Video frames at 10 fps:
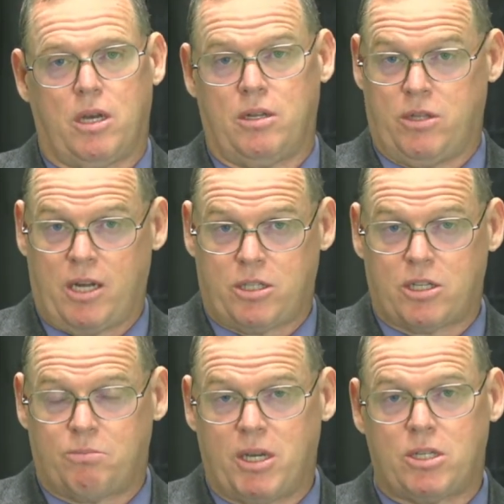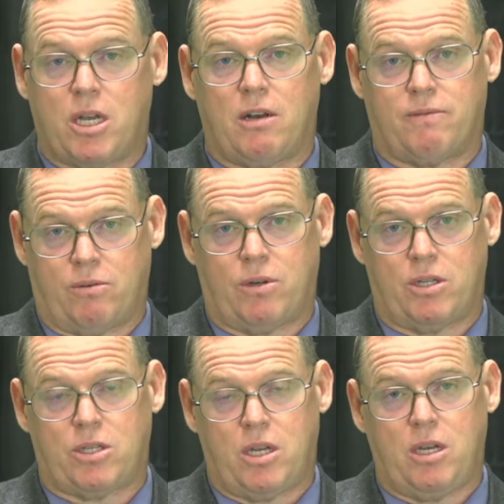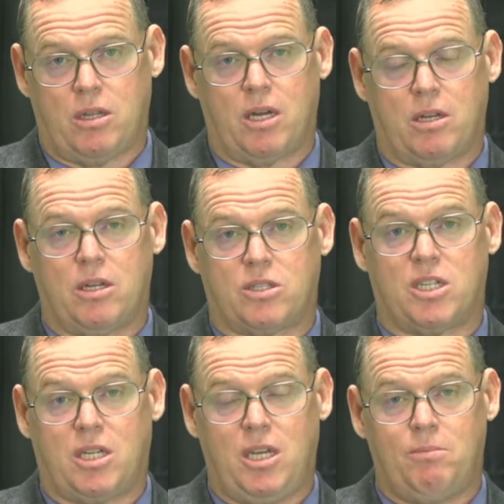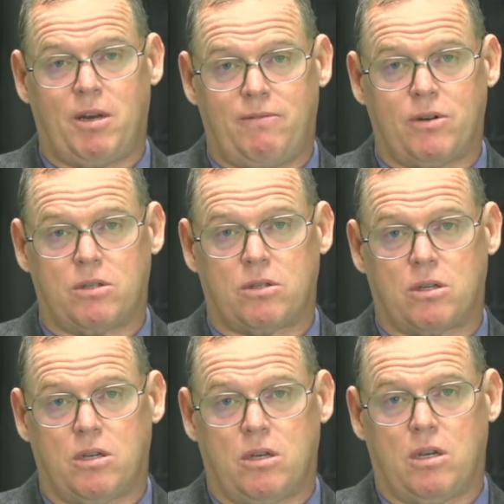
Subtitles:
And not just myself. I want to say that it's a team effort.